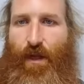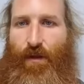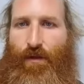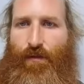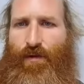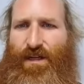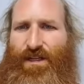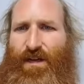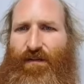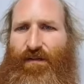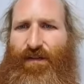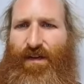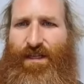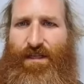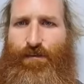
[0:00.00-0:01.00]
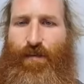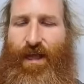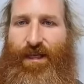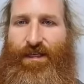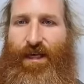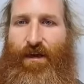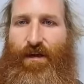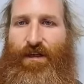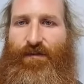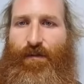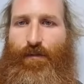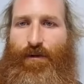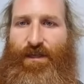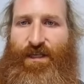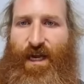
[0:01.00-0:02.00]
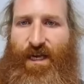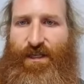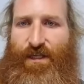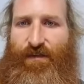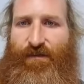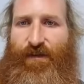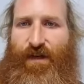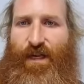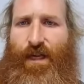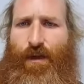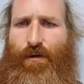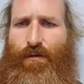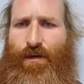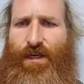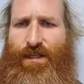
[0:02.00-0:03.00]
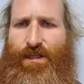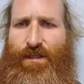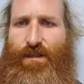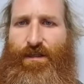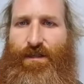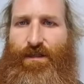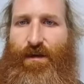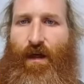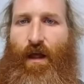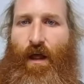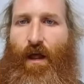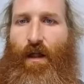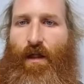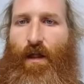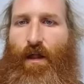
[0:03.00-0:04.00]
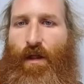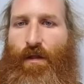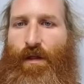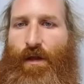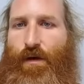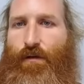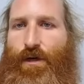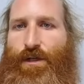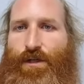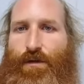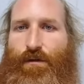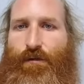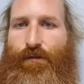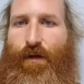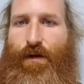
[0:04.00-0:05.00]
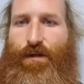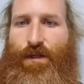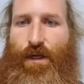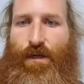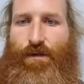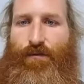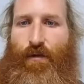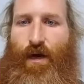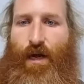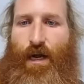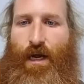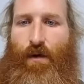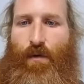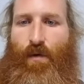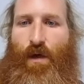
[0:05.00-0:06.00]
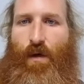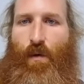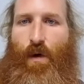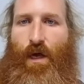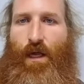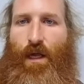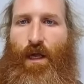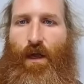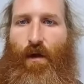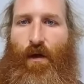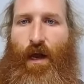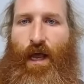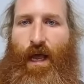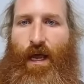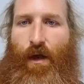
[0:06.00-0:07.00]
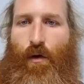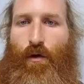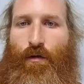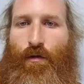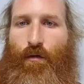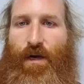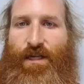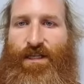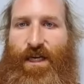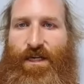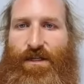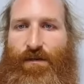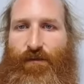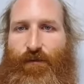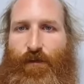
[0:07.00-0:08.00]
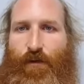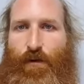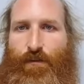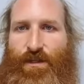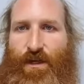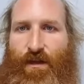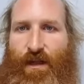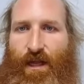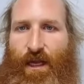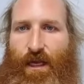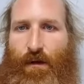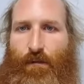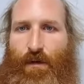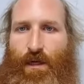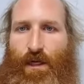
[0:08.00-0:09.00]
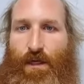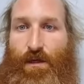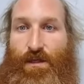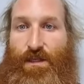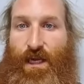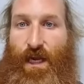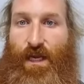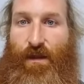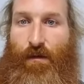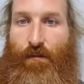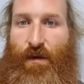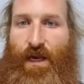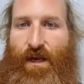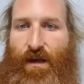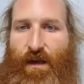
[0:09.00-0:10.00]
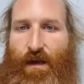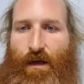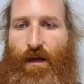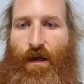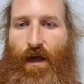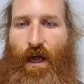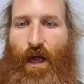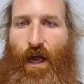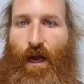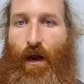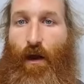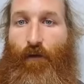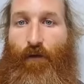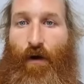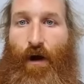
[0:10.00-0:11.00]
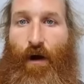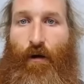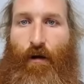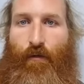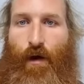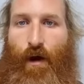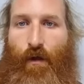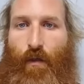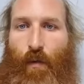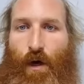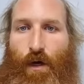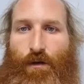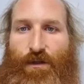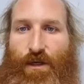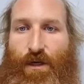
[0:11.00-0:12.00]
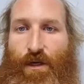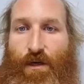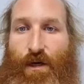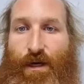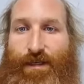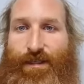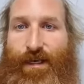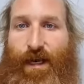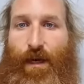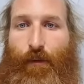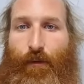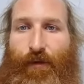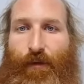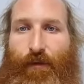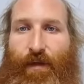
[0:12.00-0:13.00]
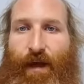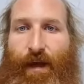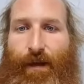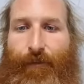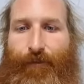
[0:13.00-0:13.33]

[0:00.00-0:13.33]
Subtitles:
The reason her face is blacked out is for protection and for legal reasons. The original photos, right now we are working on a authorization form so that they can be used in the media and go viral around the world, so you guys can help do that.